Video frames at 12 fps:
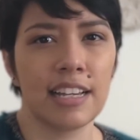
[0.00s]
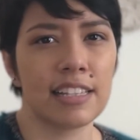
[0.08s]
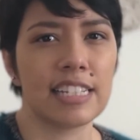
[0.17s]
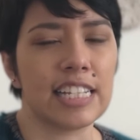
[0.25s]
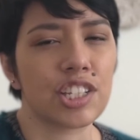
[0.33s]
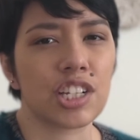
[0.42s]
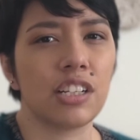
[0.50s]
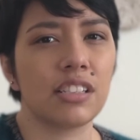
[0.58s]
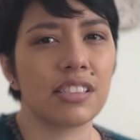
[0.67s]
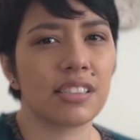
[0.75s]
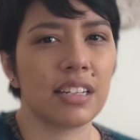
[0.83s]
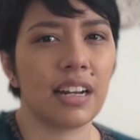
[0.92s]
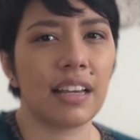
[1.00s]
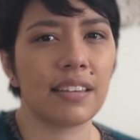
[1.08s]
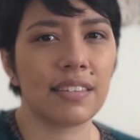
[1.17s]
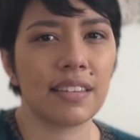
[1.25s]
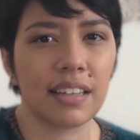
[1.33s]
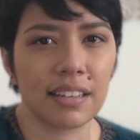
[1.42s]
details that I
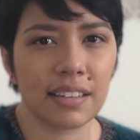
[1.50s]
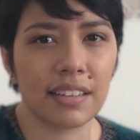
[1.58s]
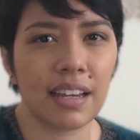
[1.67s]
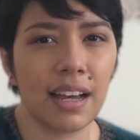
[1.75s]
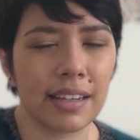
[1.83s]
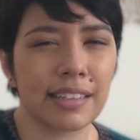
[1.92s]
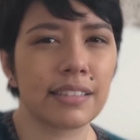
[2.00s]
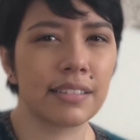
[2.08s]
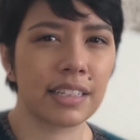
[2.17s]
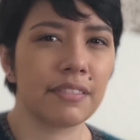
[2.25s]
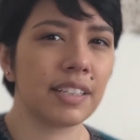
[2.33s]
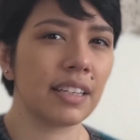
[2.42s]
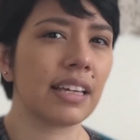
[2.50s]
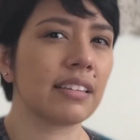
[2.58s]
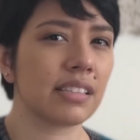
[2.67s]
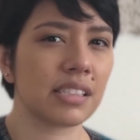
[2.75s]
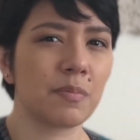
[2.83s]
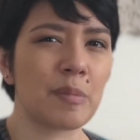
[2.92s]
think give it like
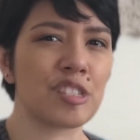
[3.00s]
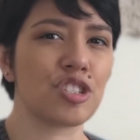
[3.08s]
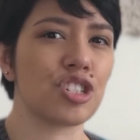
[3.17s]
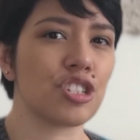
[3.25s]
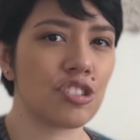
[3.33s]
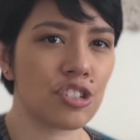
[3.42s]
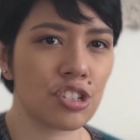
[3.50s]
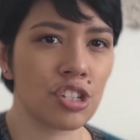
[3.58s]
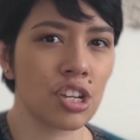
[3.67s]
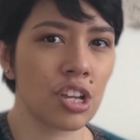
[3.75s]
this vintage